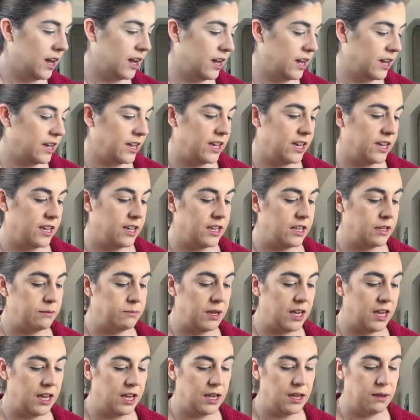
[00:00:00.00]
I
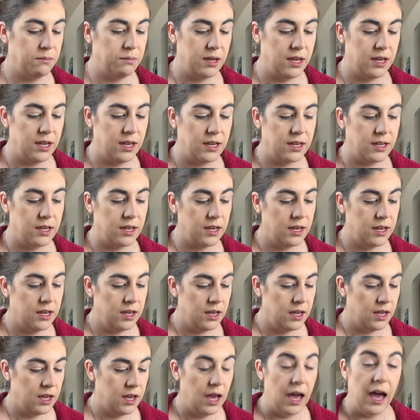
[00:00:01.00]
am a big
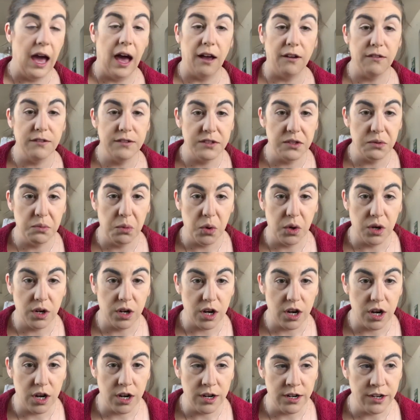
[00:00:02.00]
e.l.f.
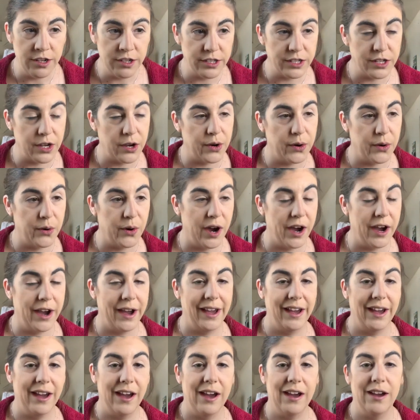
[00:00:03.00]
supporter, so
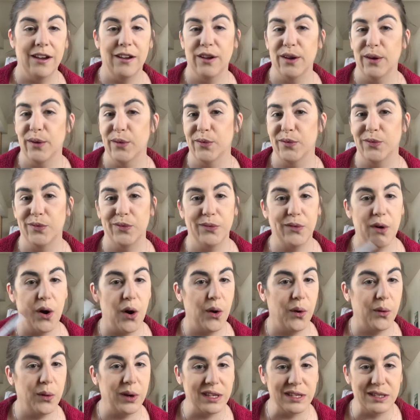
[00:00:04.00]
I have
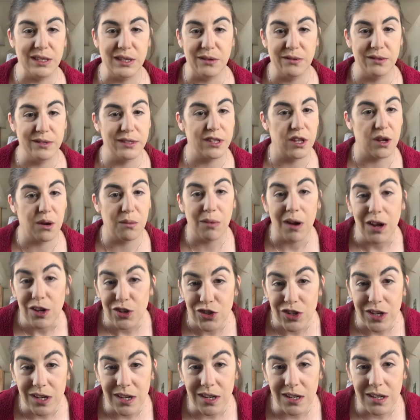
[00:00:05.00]
always used their
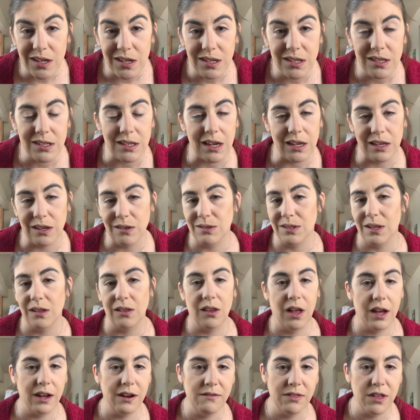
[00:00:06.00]
brushes. I use a
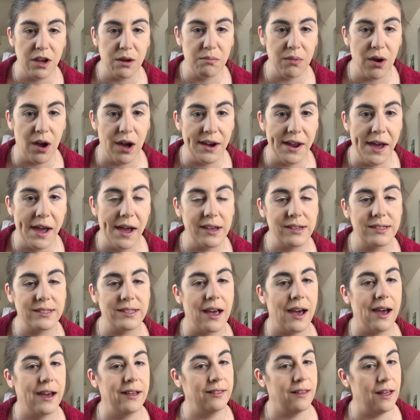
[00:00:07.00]
lot of their products.
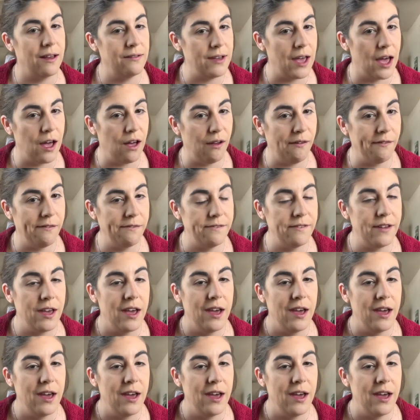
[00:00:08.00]
I love e.l.f.